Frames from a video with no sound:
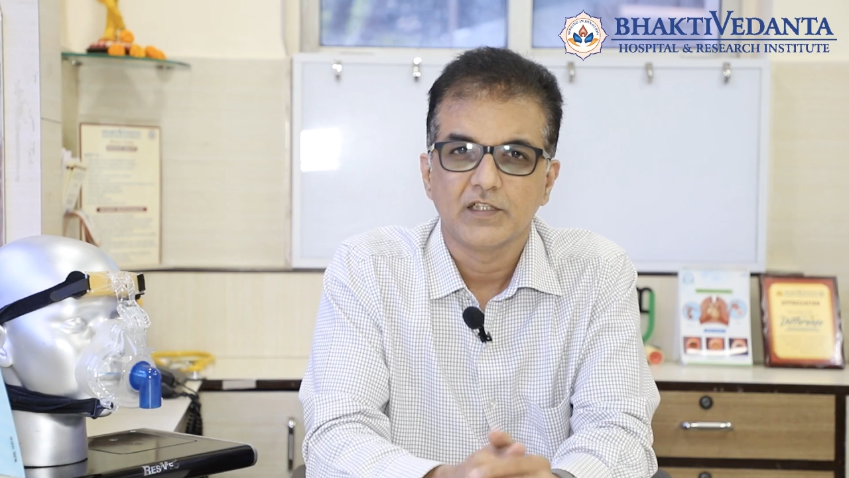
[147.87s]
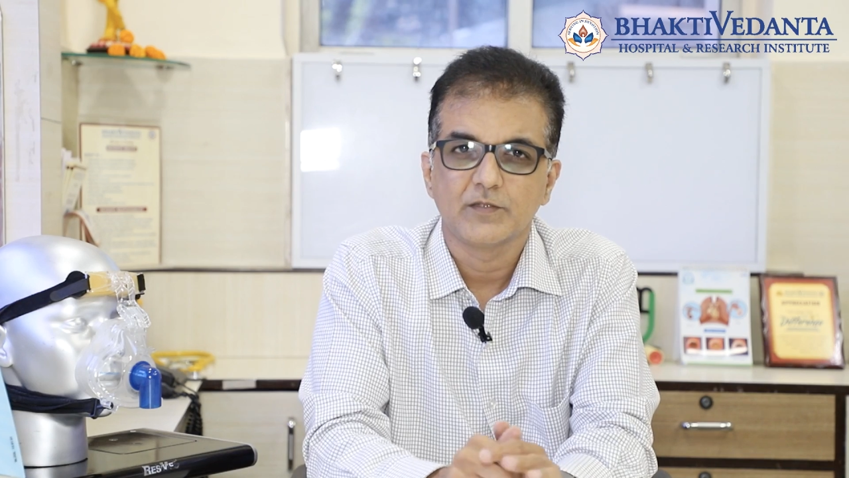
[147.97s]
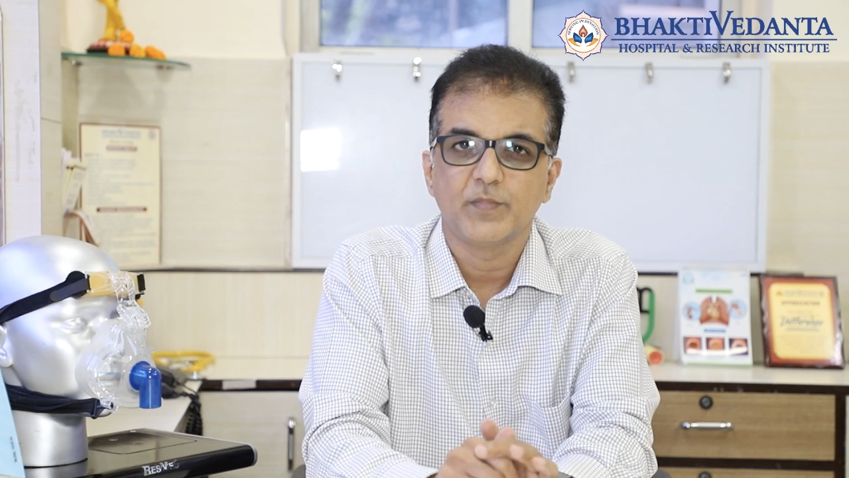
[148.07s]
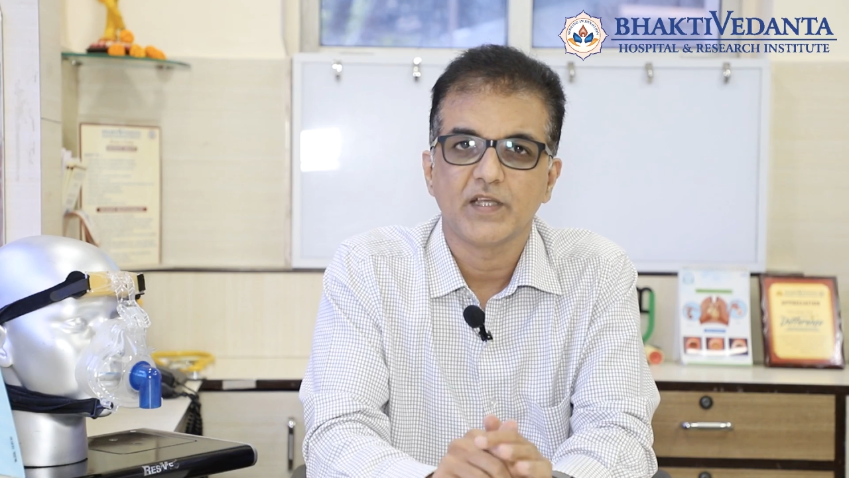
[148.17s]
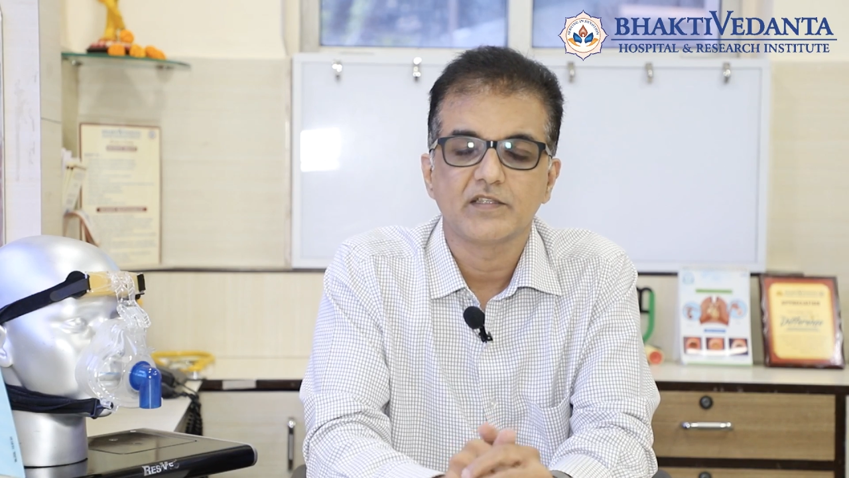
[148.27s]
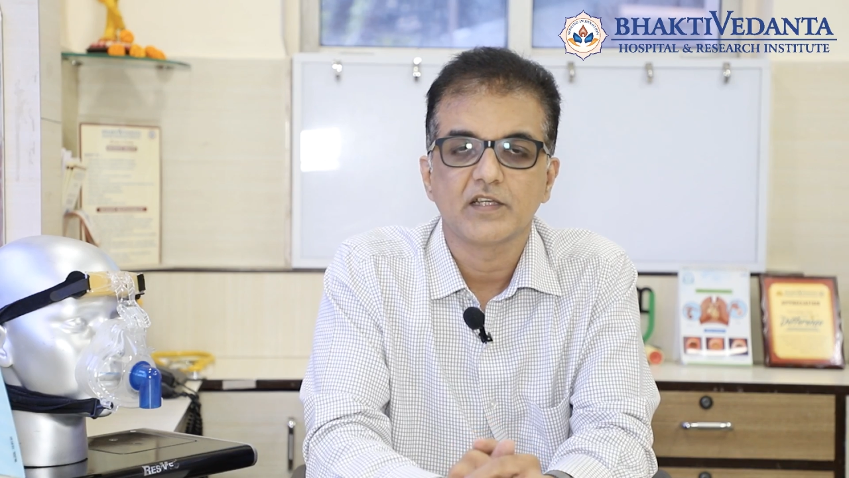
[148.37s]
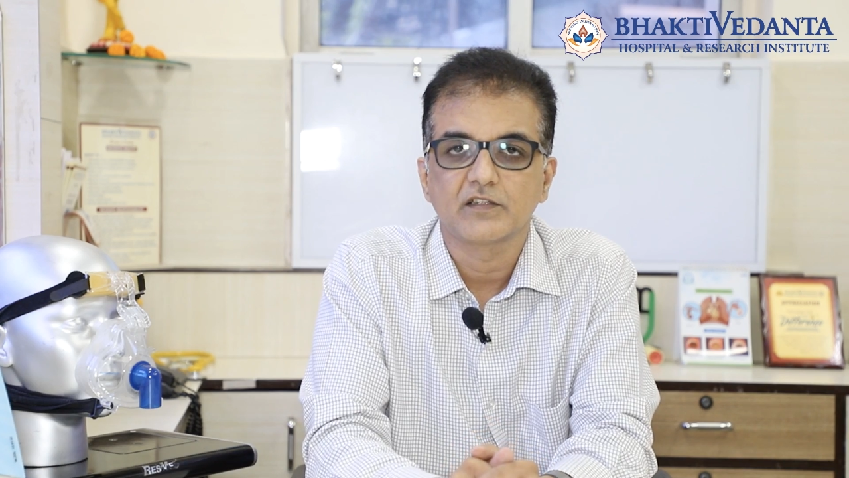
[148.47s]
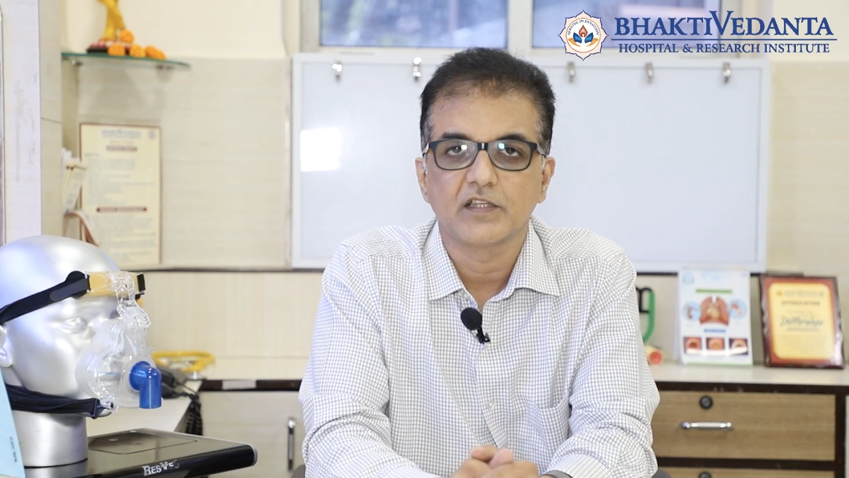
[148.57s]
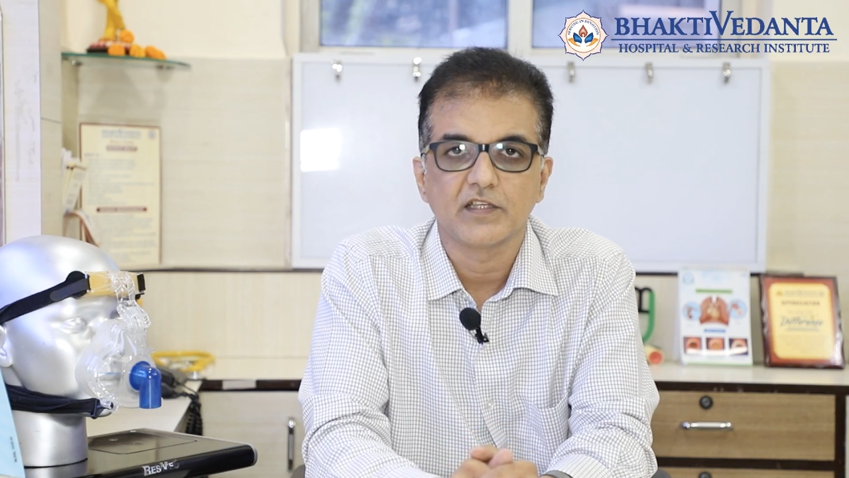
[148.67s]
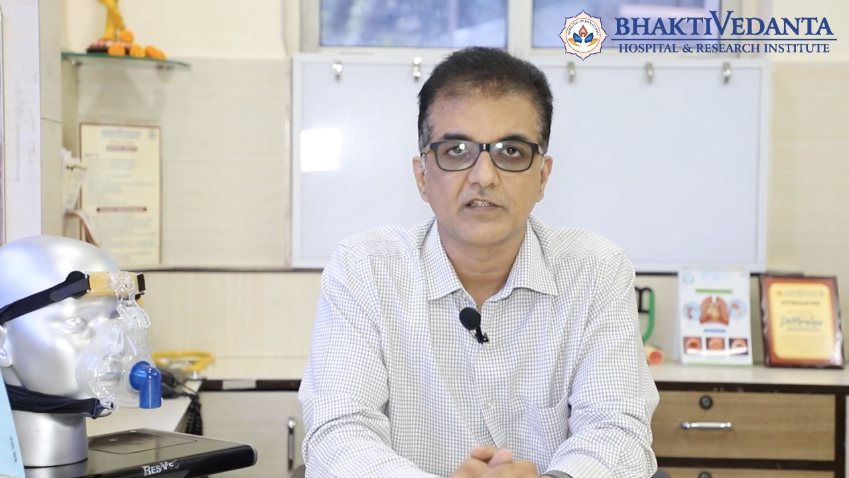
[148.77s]
these
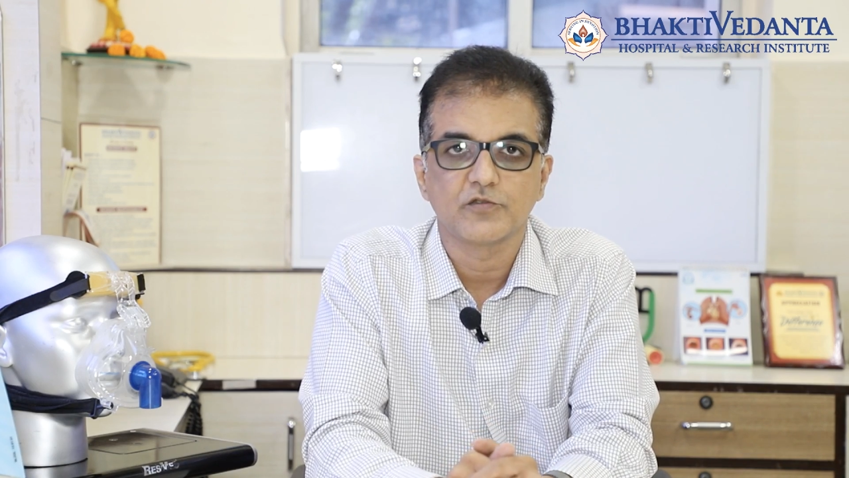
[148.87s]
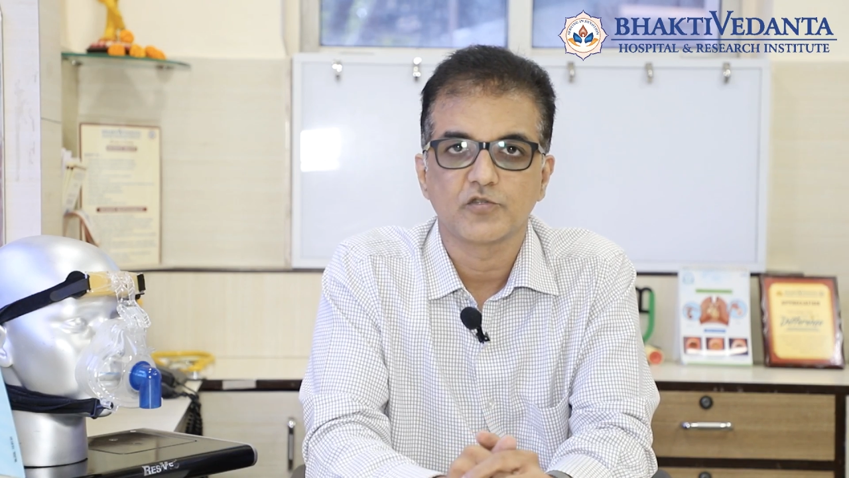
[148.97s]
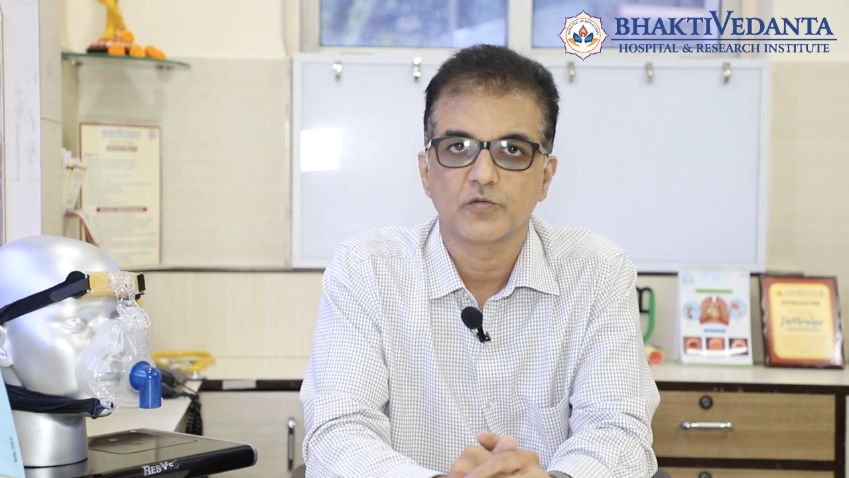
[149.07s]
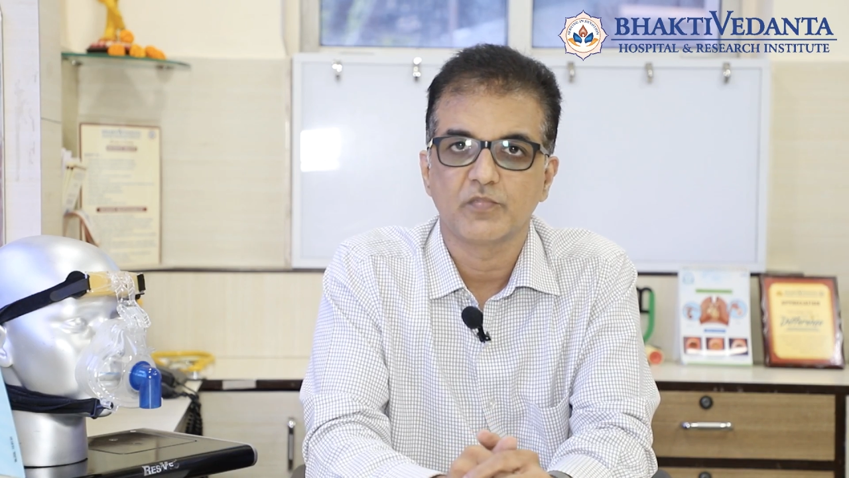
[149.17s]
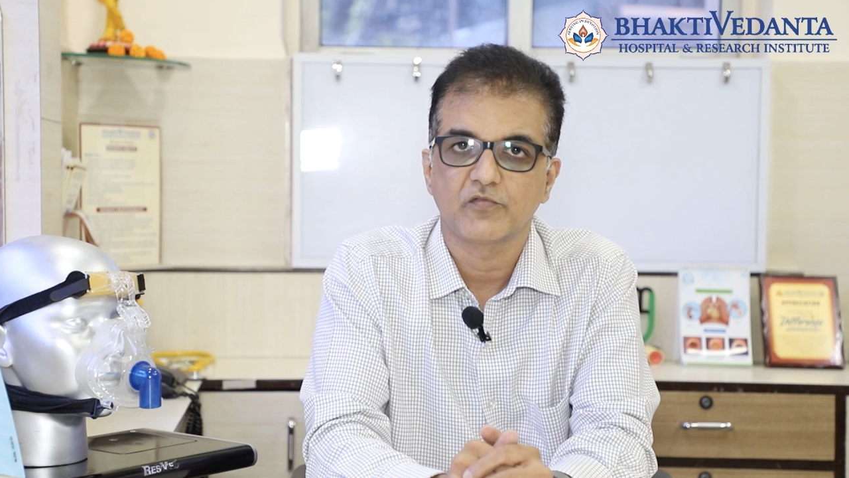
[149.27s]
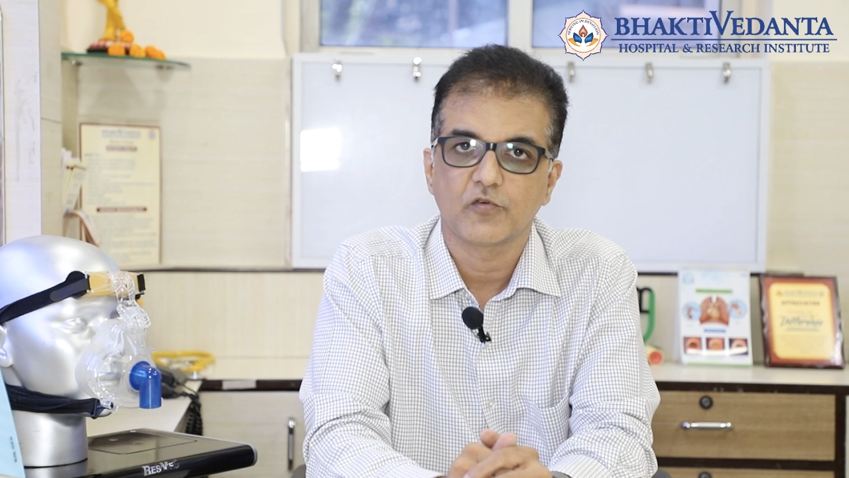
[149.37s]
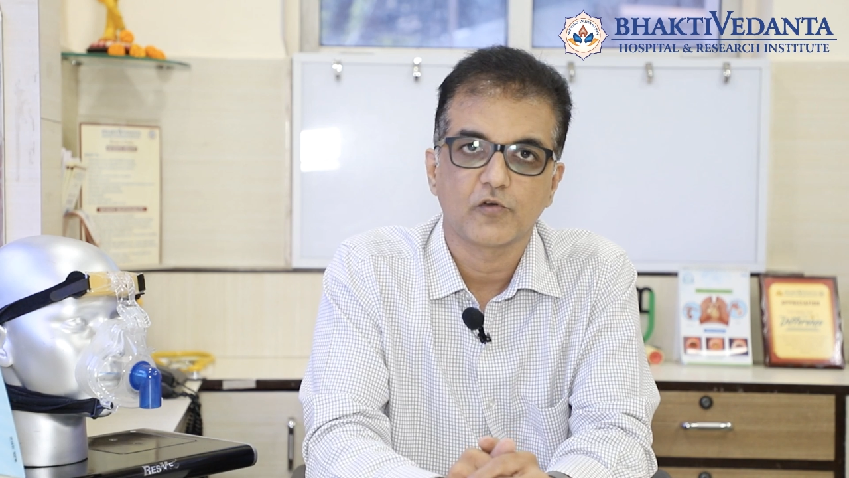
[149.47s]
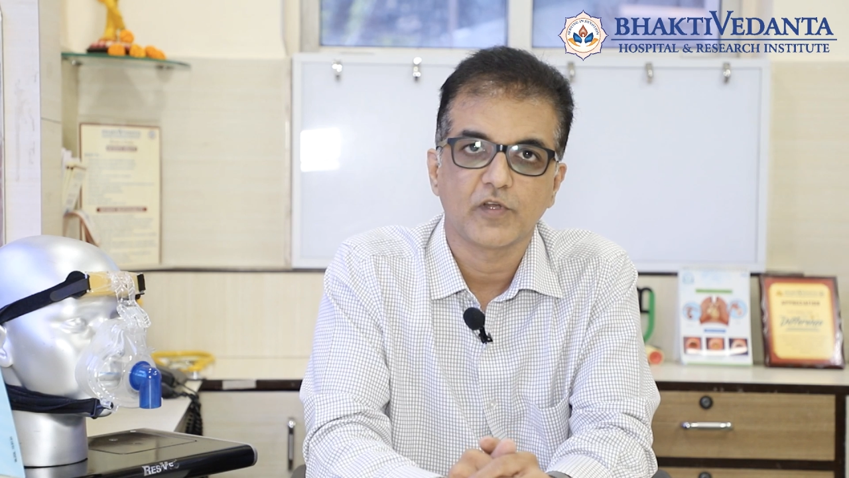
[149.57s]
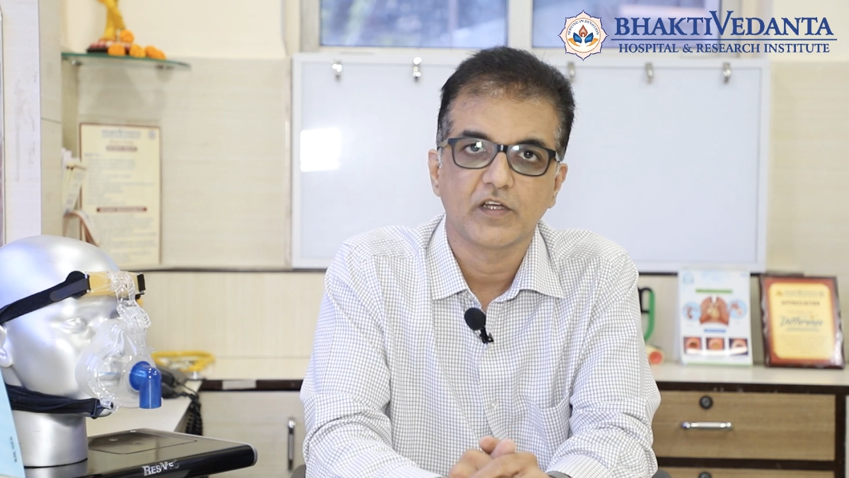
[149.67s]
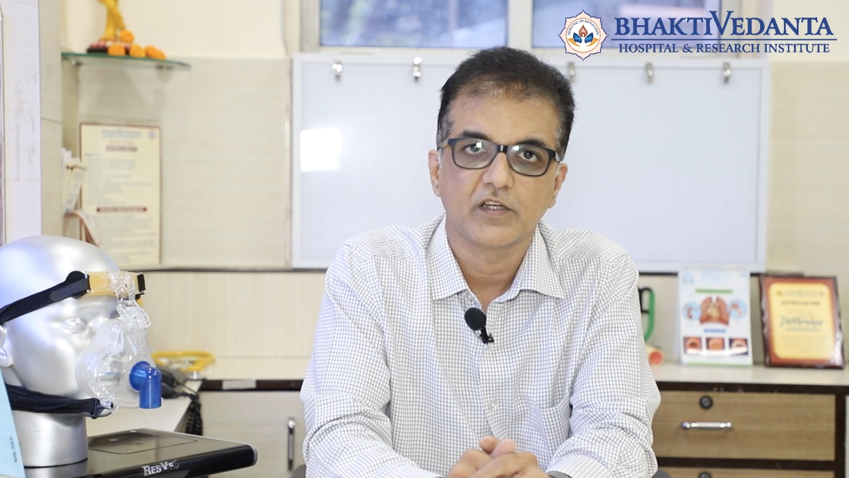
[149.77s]
basic things you should be
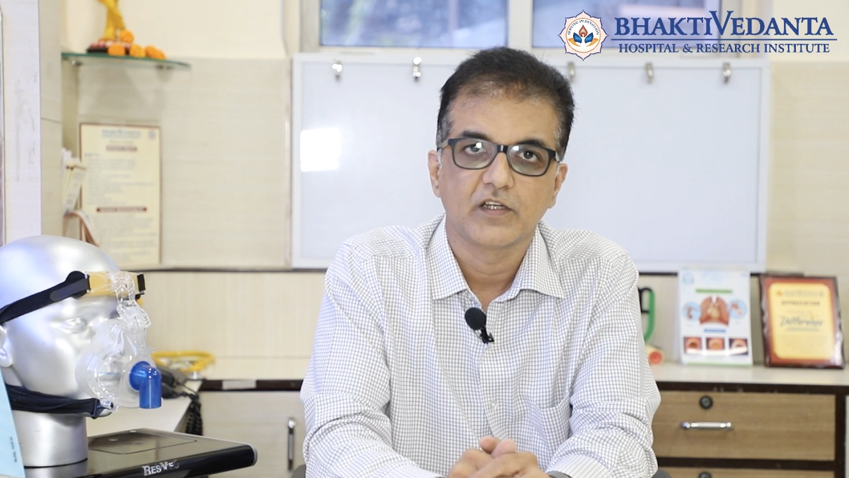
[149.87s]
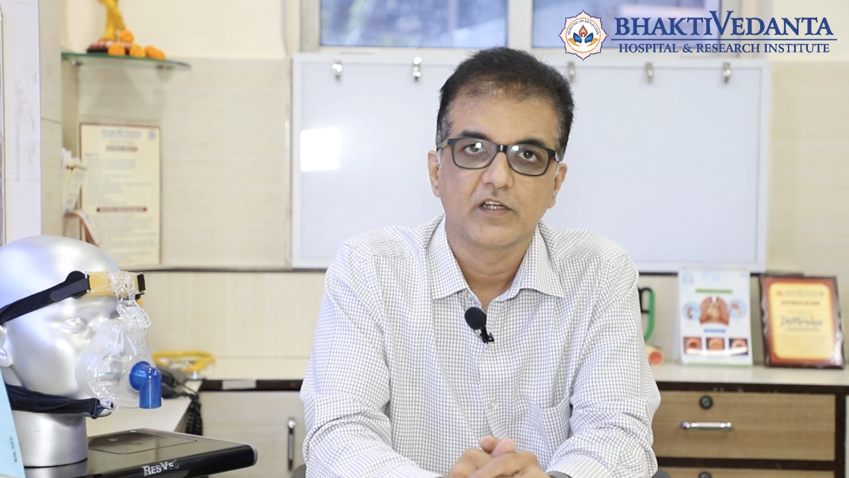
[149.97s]
following